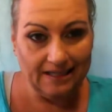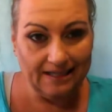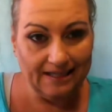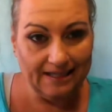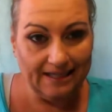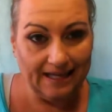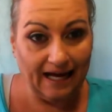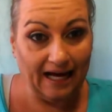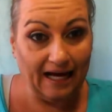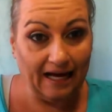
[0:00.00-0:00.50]

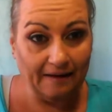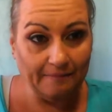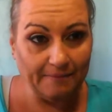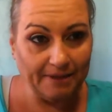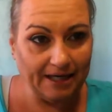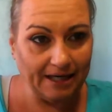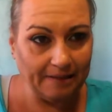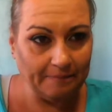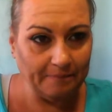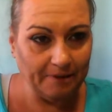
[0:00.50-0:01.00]
Yeah, I'm a
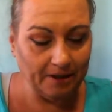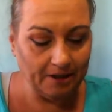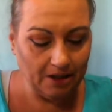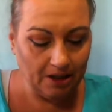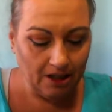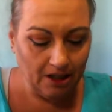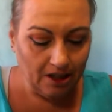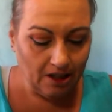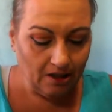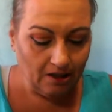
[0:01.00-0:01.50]
nightmare
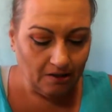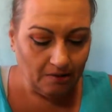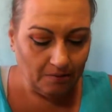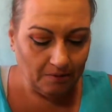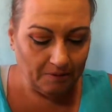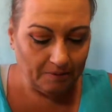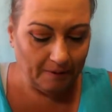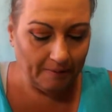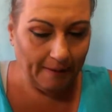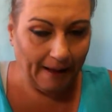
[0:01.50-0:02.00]
with
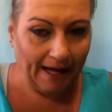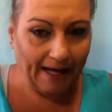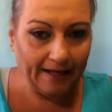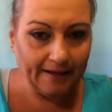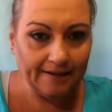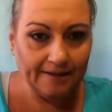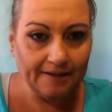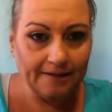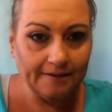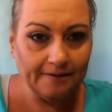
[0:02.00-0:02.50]
my back,
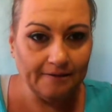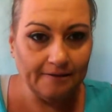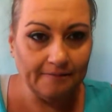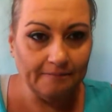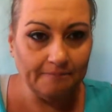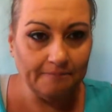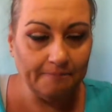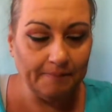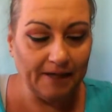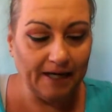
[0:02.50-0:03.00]

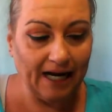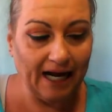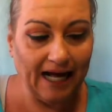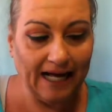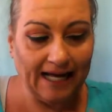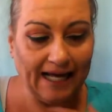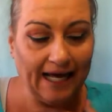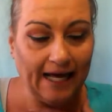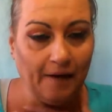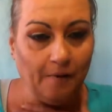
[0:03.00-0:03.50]
but I
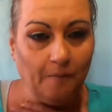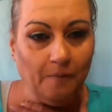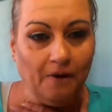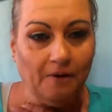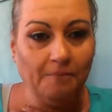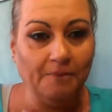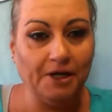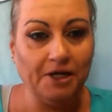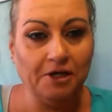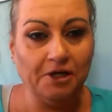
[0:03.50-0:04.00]
can't wear
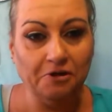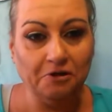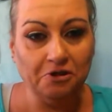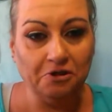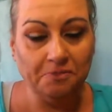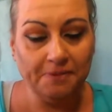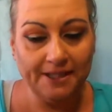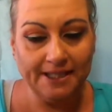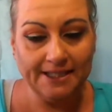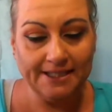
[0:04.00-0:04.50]
my huge
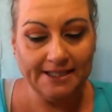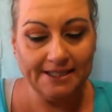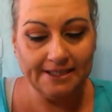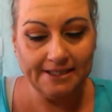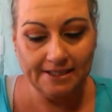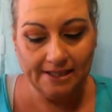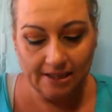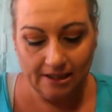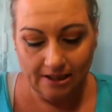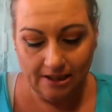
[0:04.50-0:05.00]

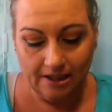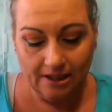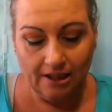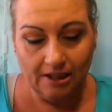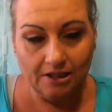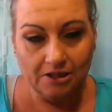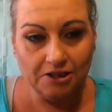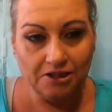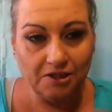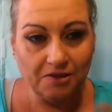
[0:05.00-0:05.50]
pieces.
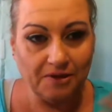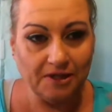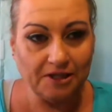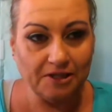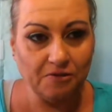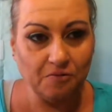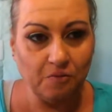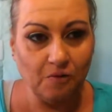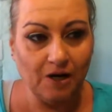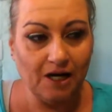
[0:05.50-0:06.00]
So
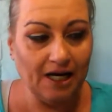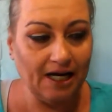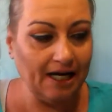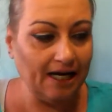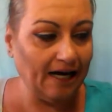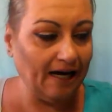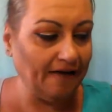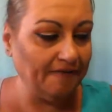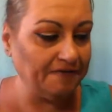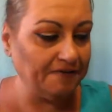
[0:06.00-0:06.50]
that's why
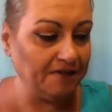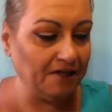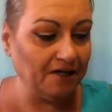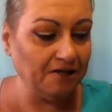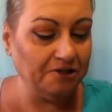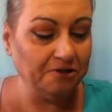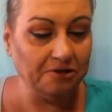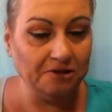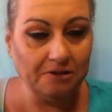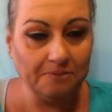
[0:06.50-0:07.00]
I've started
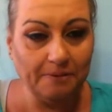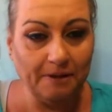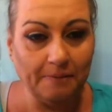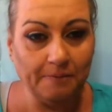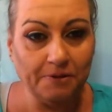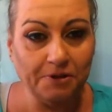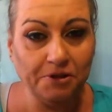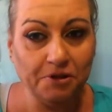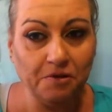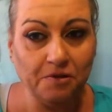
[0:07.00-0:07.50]
doing the paper
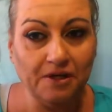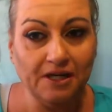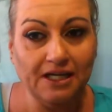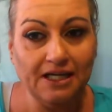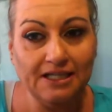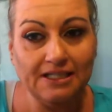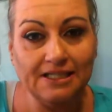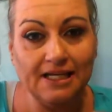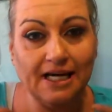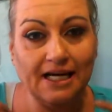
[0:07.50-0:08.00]
jewelry,
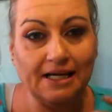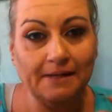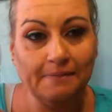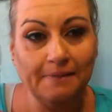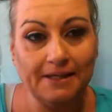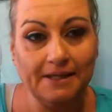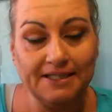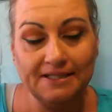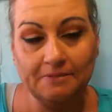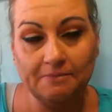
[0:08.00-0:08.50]
because I can
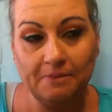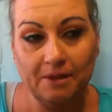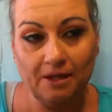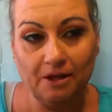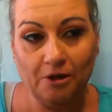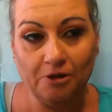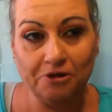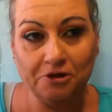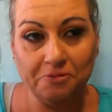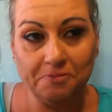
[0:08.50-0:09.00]
make some of my
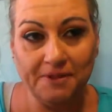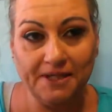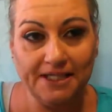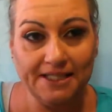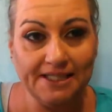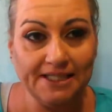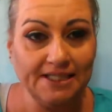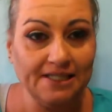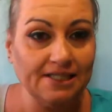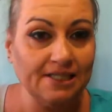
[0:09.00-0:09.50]
larger
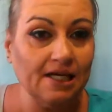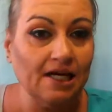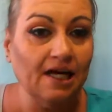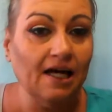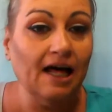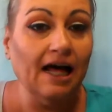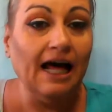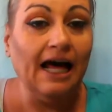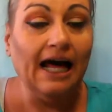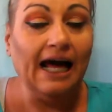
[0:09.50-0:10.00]
pieces
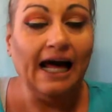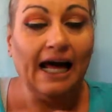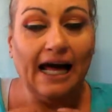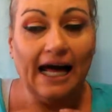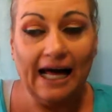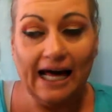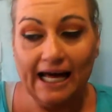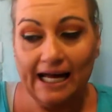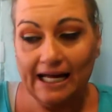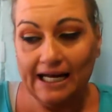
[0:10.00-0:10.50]

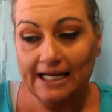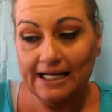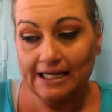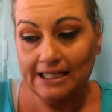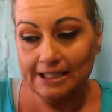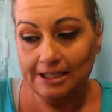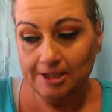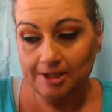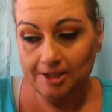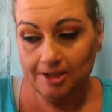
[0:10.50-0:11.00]

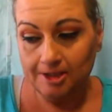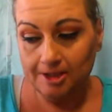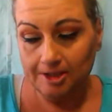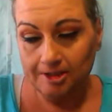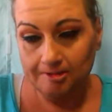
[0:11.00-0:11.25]
and